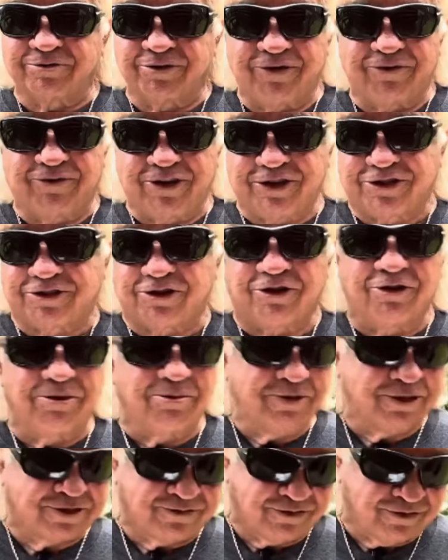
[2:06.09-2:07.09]
We fished
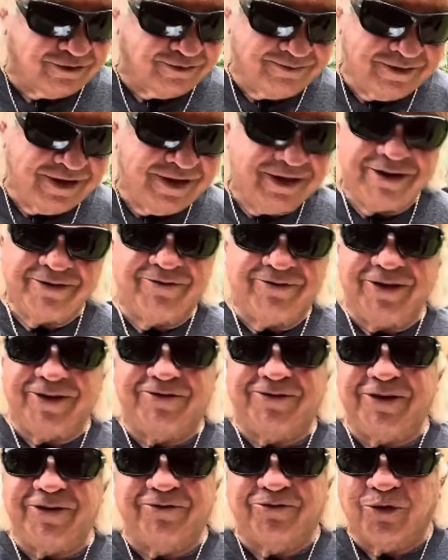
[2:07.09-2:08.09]
tournaments for
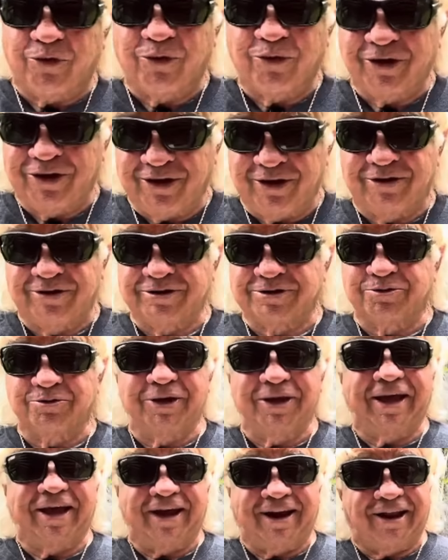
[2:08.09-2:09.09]
fifty-four years.
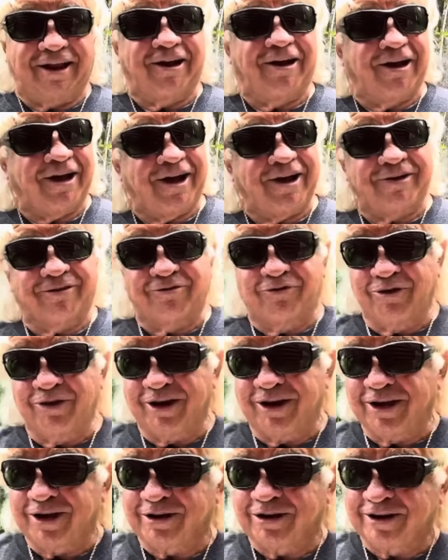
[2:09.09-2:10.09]
We had a lot of
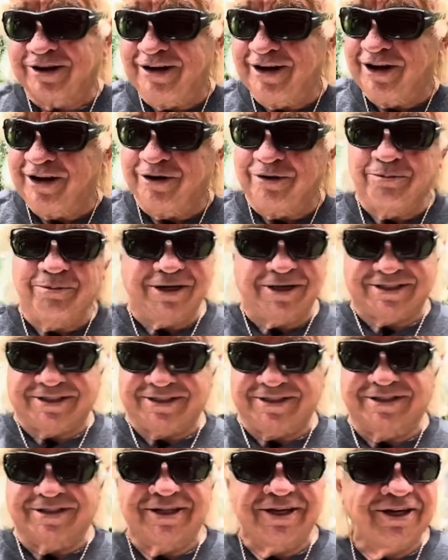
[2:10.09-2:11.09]
really near
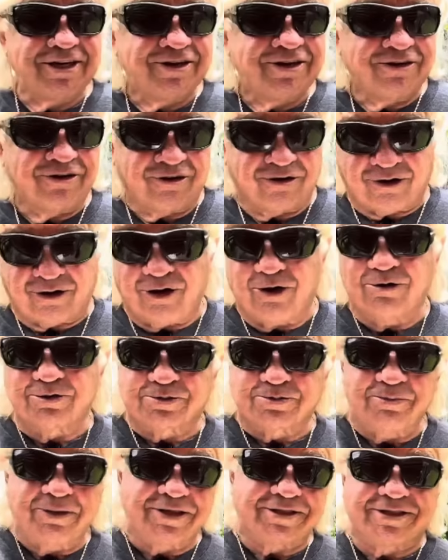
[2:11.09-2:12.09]
misses or
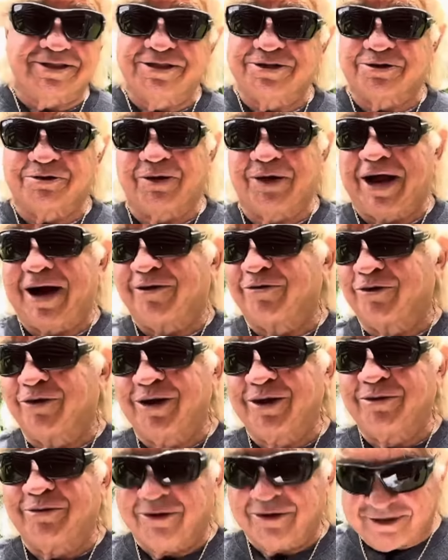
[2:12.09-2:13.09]
close misses or however
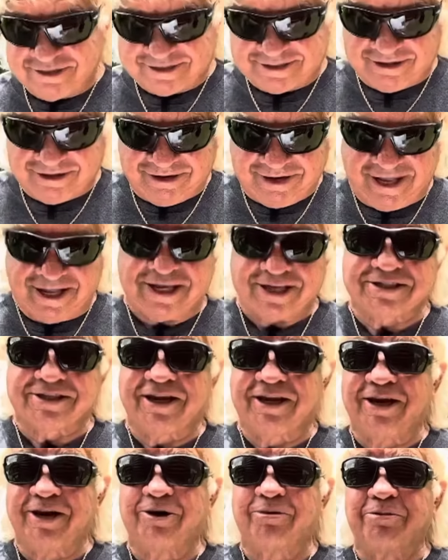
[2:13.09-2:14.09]
you want to say it. I guess
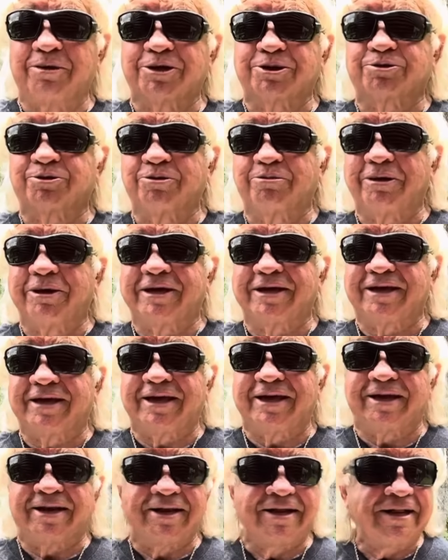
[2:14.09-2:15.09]
a near miss would be a
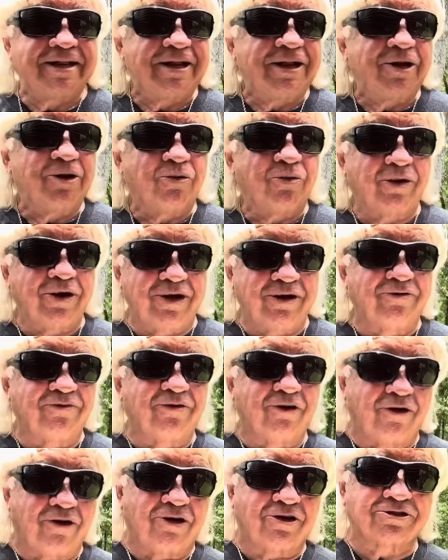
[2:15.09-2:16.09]
hit. We've
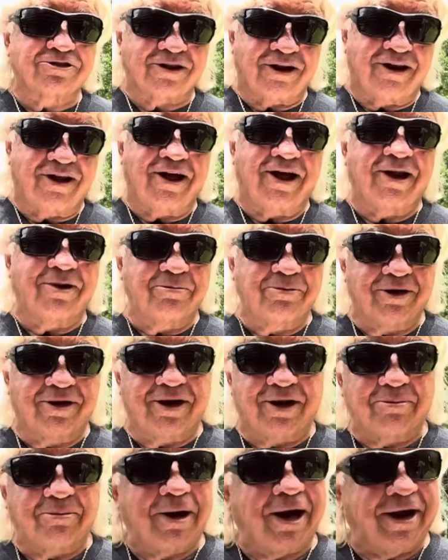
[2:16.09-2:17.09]
lost a lot of
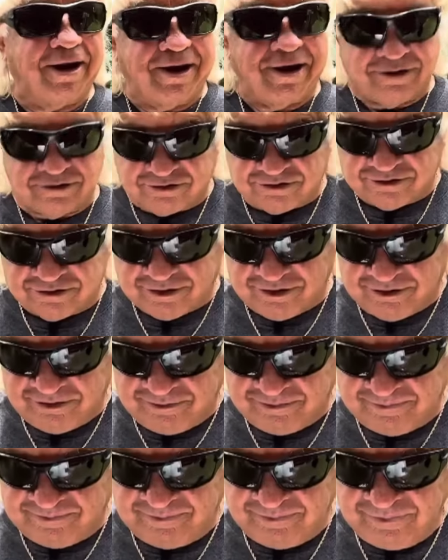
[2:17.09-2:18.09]
money by an ounce or two.